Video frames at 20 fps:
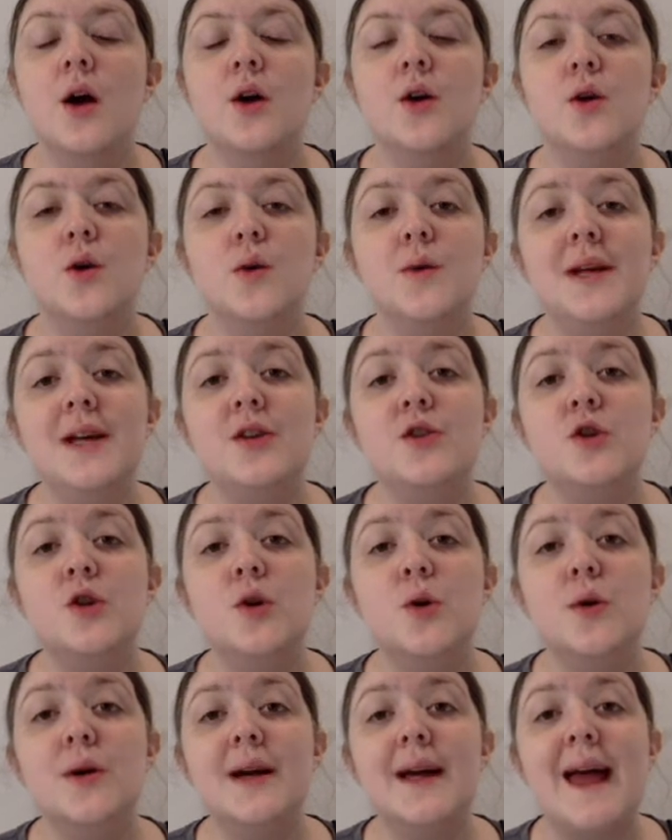you'll need to
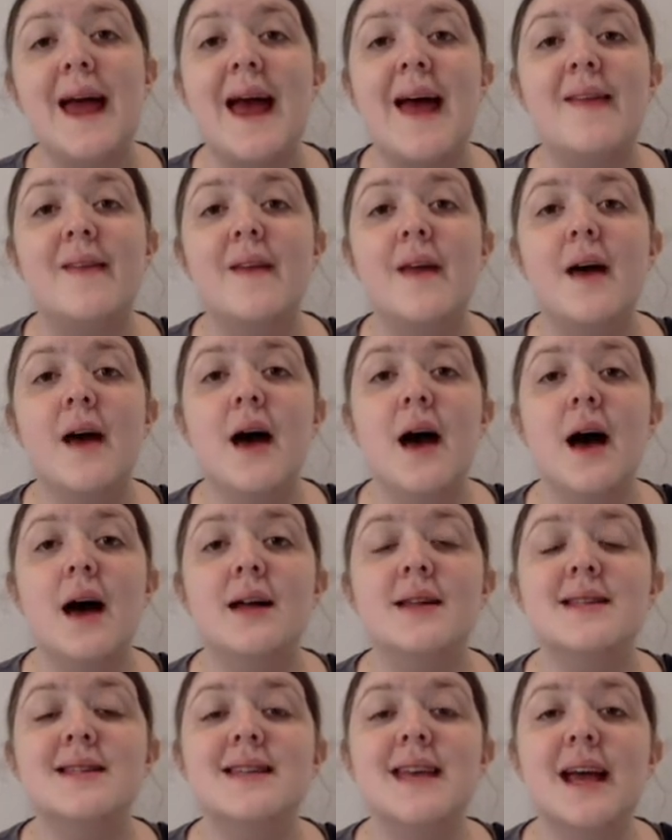look again
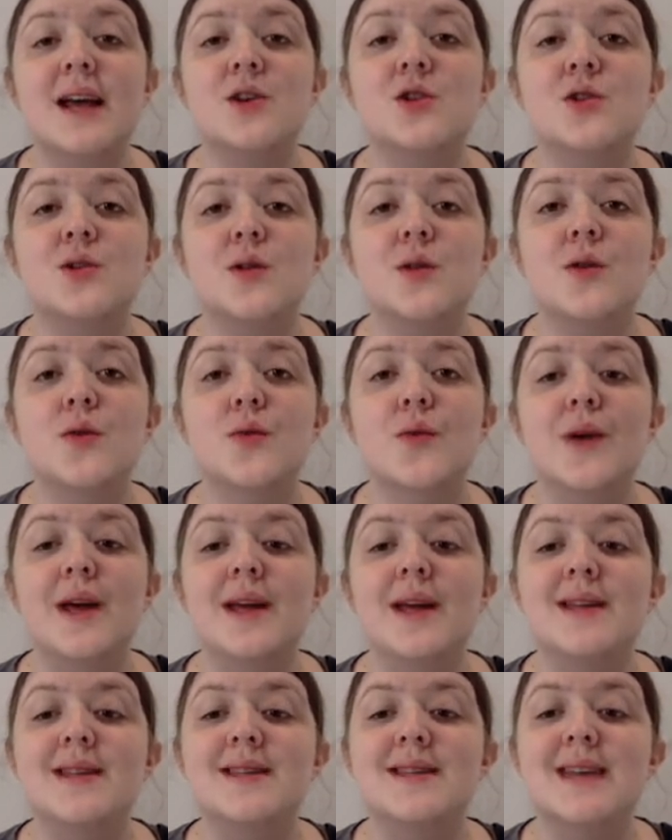at Section 3
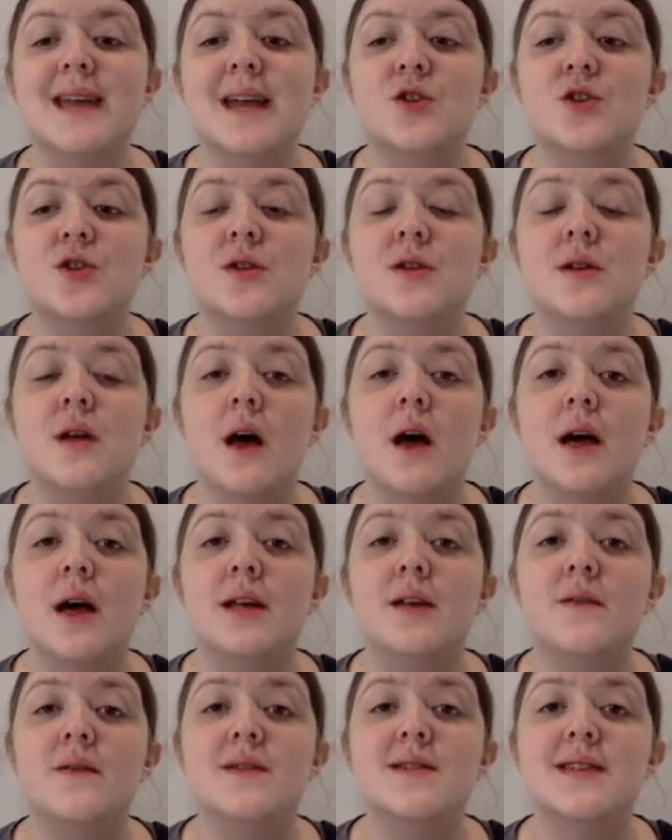and Section 9
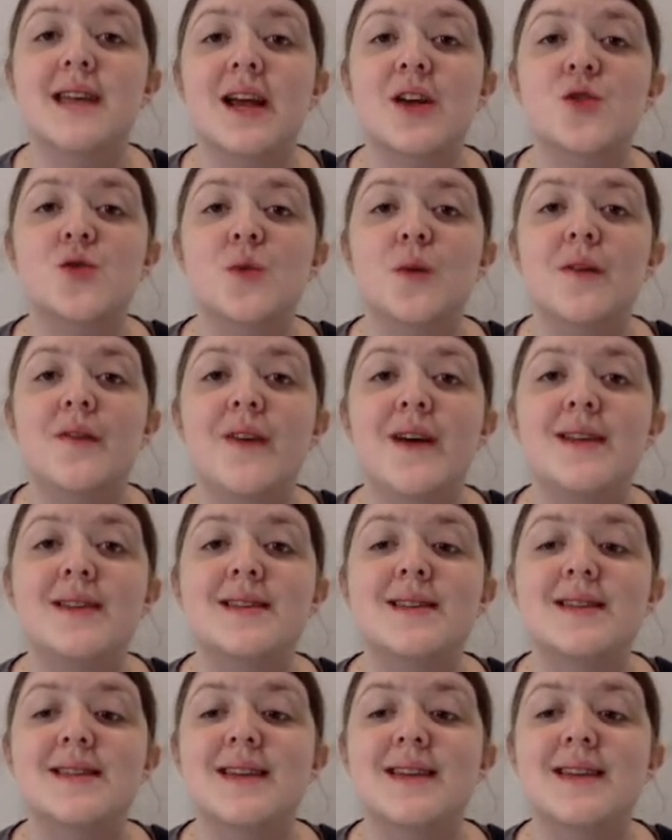of the Sexual Offences